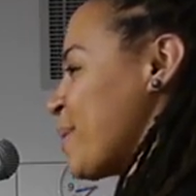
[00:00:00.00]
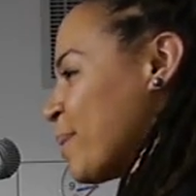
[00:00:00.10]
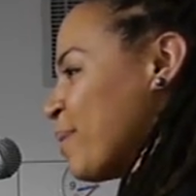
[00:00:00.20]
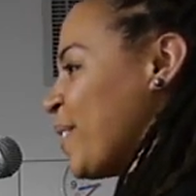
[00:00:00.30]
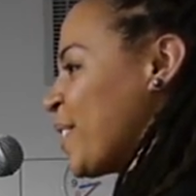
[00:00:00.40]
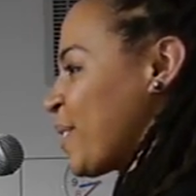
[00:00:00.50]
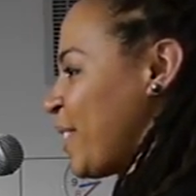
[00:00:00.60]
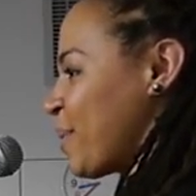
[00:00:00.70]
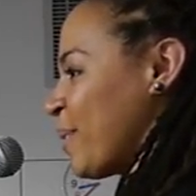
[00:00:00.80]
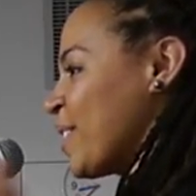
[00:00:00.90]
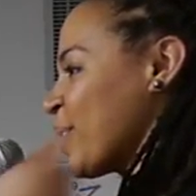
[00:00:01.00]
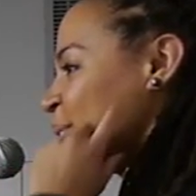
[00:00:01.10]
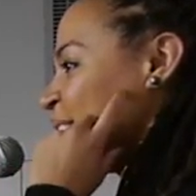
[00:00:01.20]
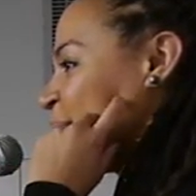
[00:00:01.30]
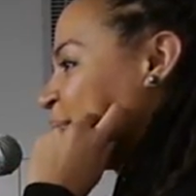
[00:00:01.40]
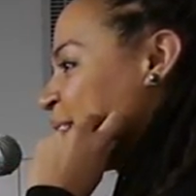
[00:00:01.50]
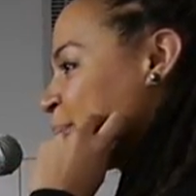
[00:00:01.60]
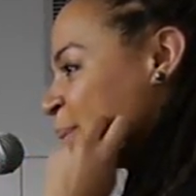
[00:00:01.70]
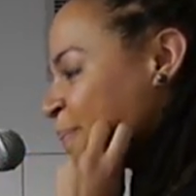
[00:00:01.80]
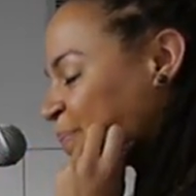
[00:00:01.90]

So I'm going to finish on this one. It's called Liquid Tabs.